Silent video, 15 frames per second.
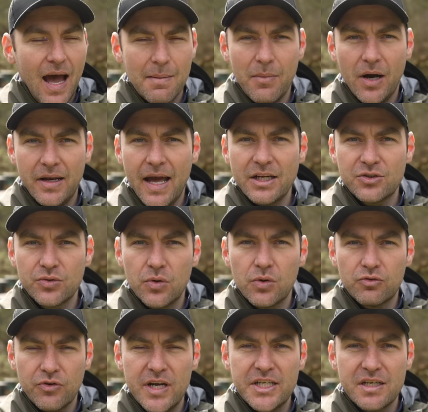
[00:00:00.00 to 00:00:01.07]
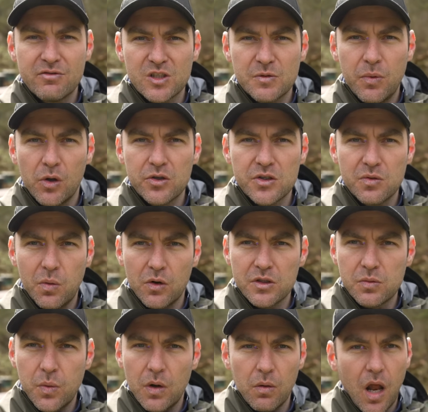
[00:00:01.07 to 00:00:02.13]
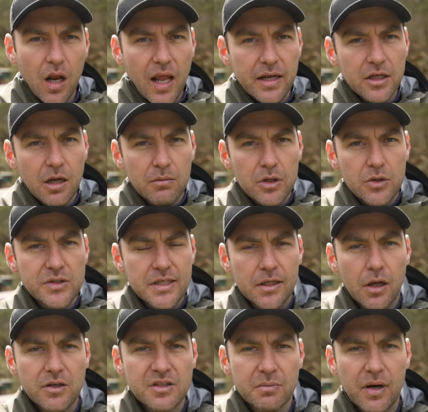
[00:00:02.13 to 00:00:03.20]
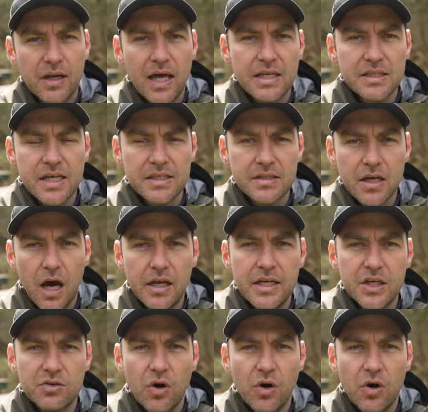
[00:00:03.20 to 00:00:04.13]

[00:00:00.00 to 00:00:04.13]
And my natural greedy response was, well, I'll end up losing loads of my late season honey